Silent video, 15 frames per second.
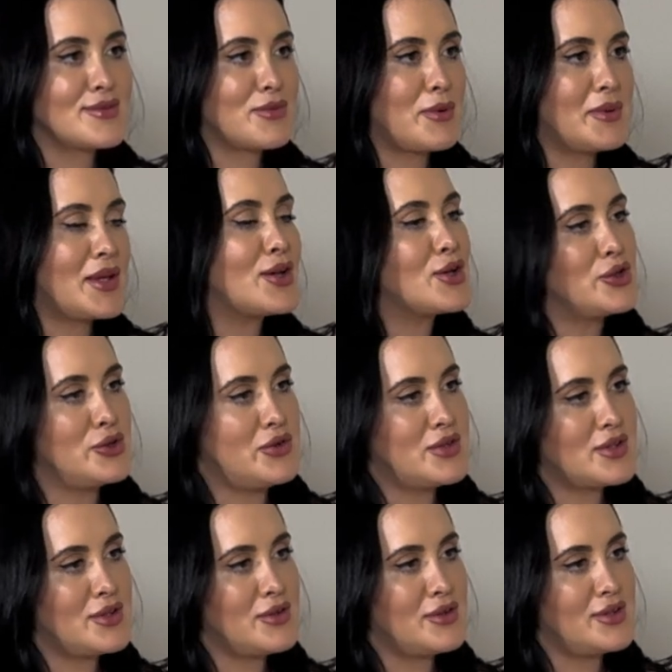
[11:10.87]
probably
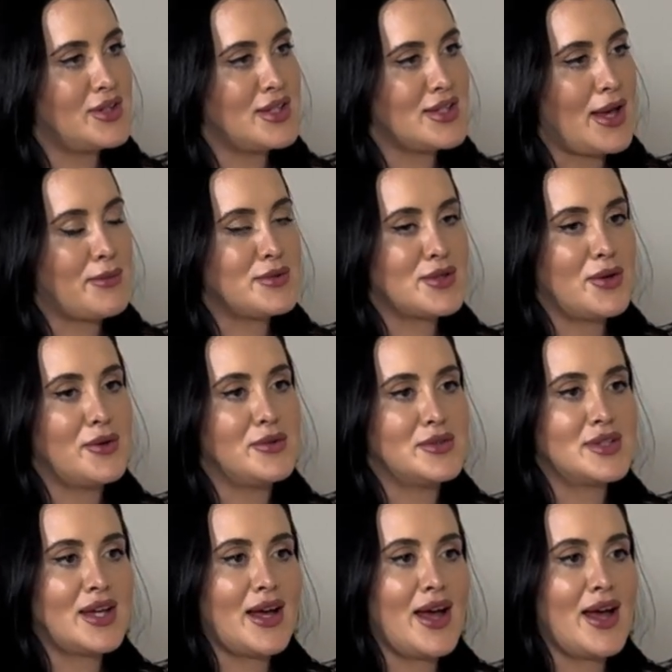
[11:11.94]
concludes this episode.